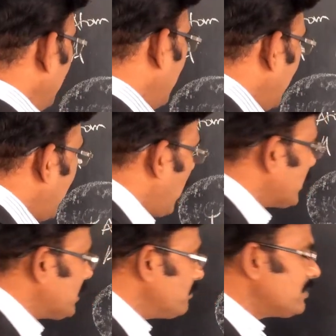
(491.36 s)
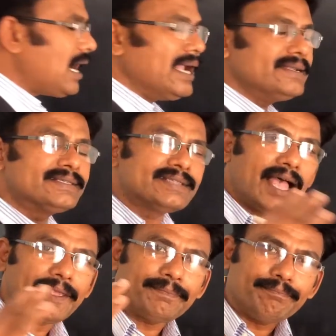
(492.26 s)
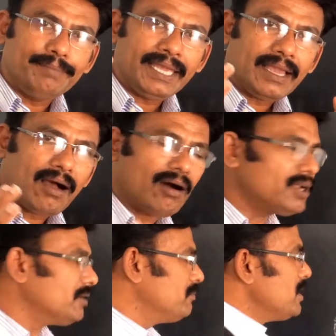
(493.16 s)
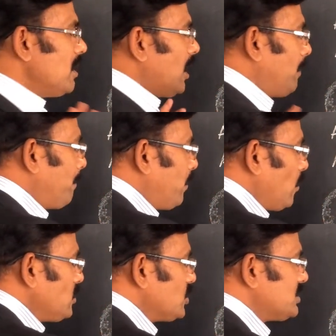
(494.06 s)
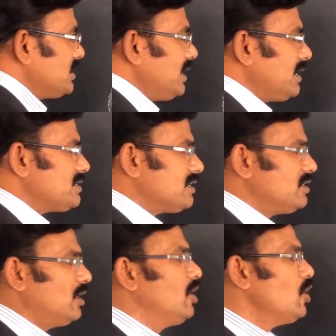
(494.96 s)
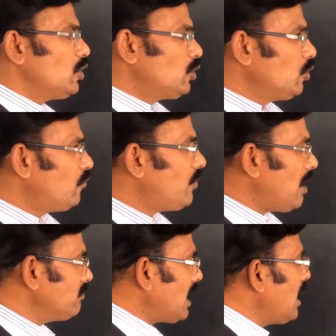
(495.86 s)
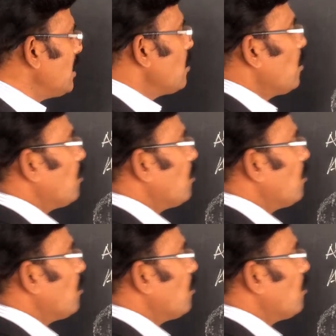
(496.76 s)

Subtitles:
A atom and psi B atom approaches each other to form the